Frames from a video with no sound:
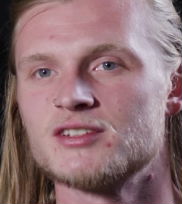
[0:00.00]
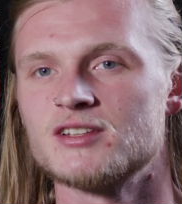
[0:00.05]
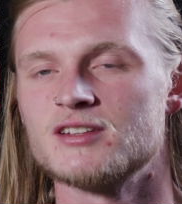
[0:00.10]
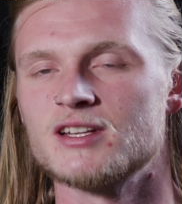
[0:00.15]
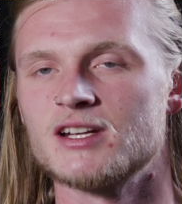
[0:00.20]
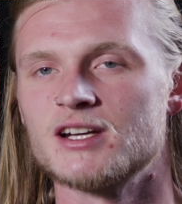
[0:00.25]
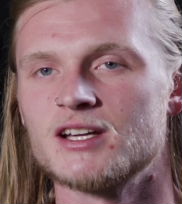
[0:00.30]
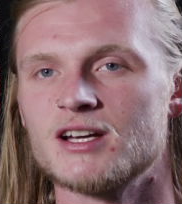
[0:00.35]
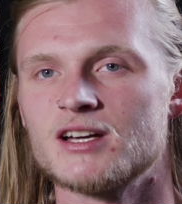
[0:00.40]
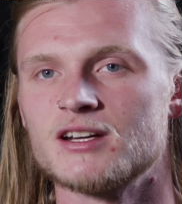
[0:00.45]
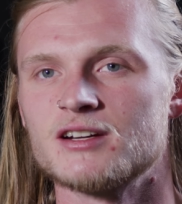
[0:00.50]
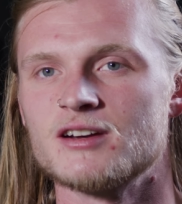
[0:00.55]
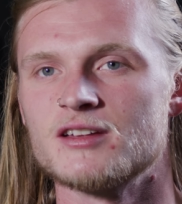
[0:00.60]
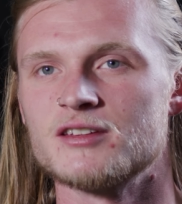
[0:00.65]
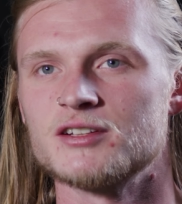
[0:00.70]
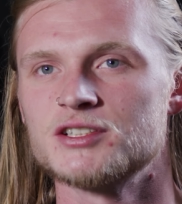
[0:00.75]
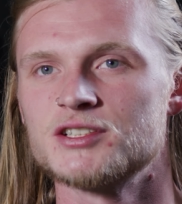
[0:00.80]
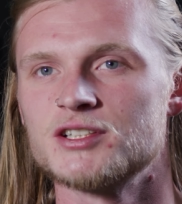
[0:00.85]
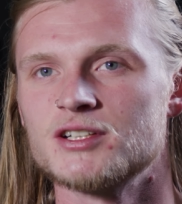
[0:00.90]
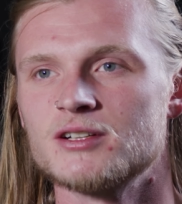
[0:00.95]
And then I got
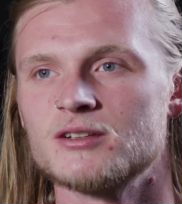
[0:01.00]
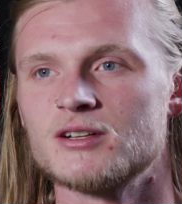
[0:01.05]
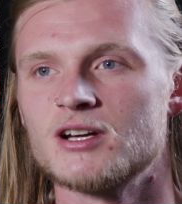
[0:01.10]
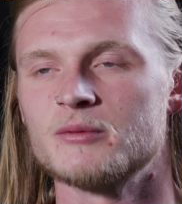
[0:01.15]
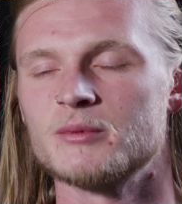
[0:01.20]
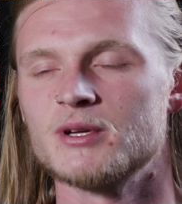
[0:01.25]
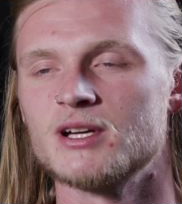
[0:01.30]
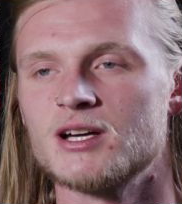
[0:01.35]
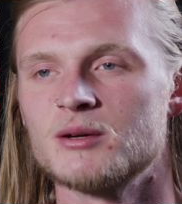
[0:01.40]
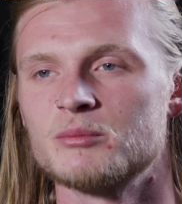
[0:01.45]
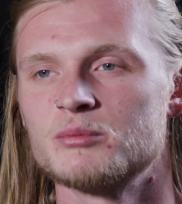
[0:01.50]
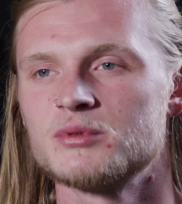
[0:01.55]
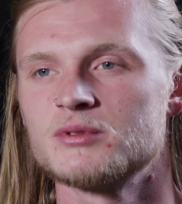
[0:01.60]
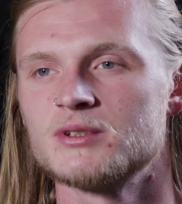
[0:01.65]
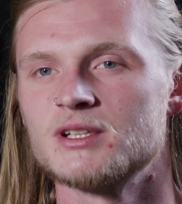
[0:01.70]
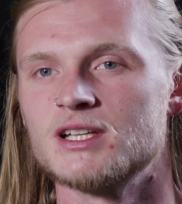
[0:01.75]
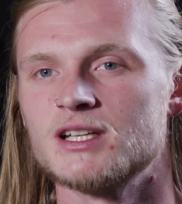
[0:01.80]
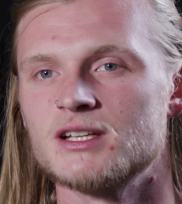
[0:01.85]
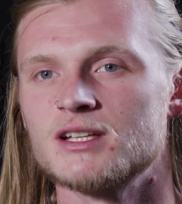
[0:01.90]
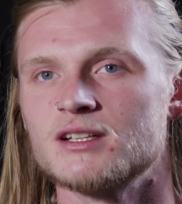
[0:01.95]
another show coming up.
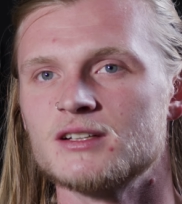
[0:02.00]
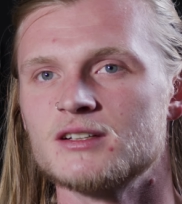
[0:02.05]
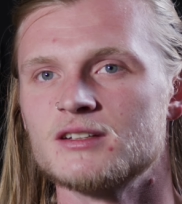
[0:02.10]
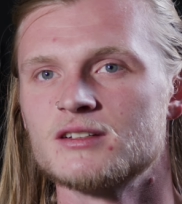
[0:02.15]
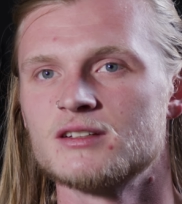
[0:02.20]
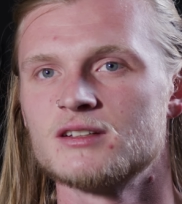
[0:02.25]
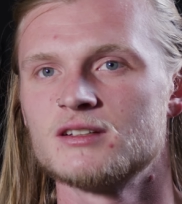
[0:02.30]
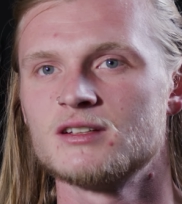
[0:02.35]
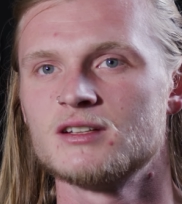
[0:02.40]
And